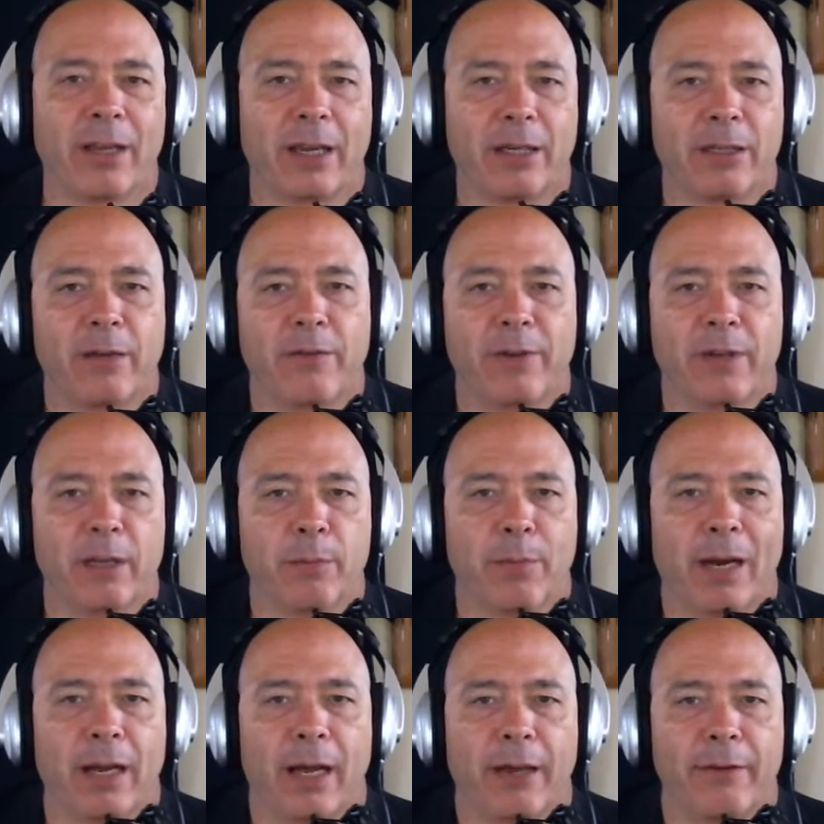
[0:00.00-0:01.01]
negativity in
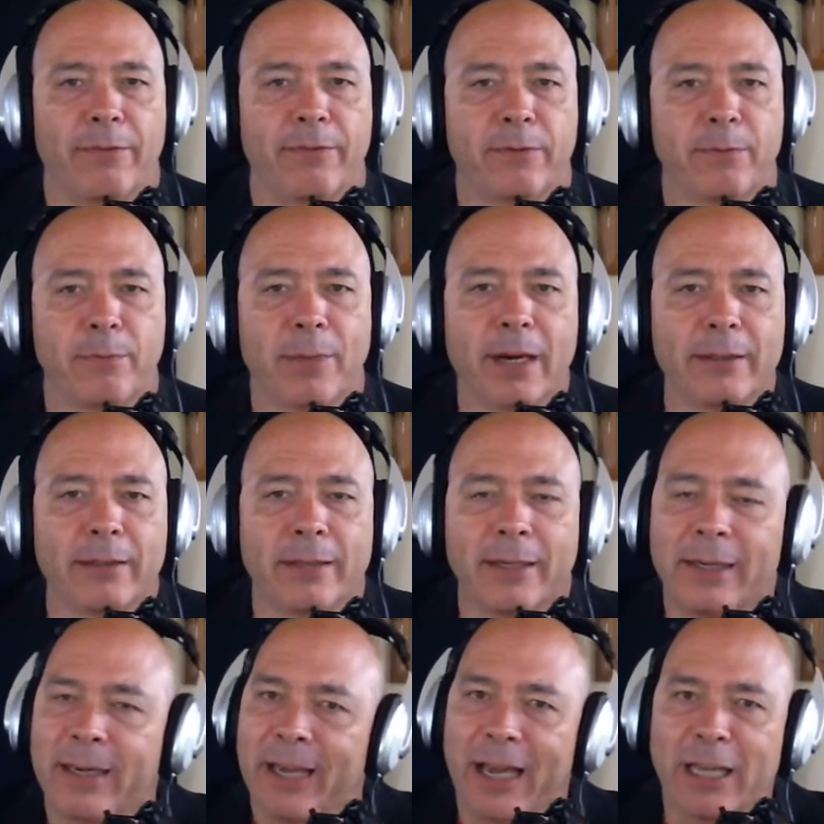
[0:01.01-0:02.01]
my life, but
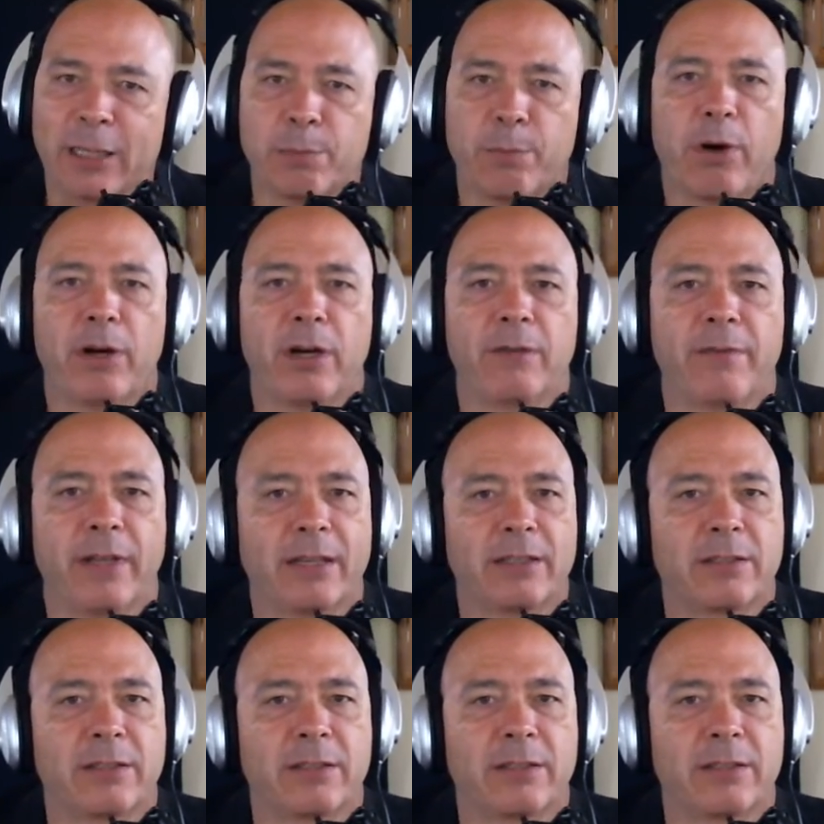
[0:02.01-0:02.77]
that's part of it.